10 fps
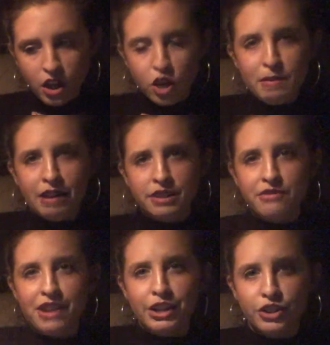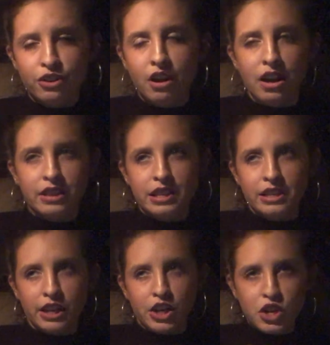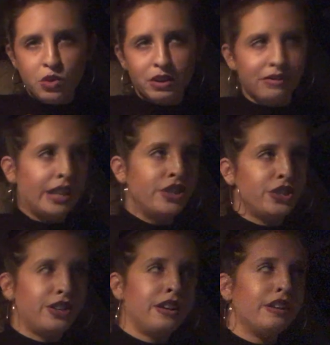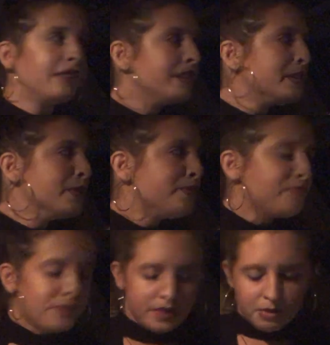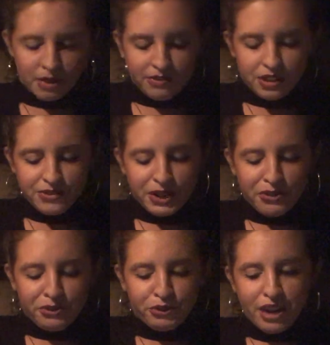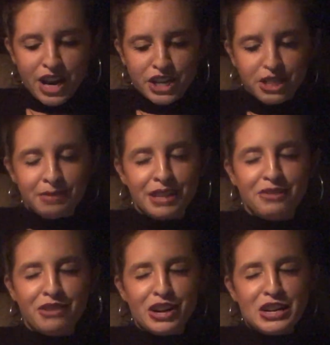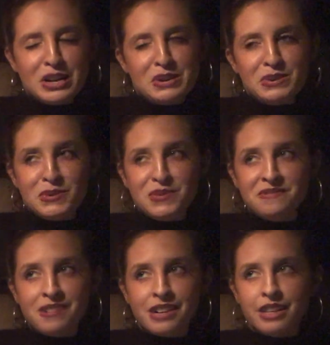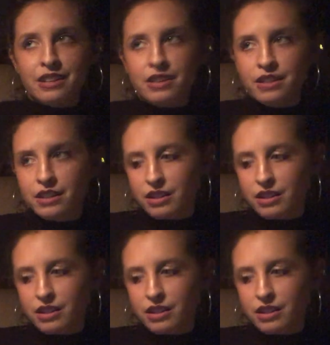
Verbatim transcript: you're about to venture on this, like, new adventure. Something feels very fresh, something very new, fun.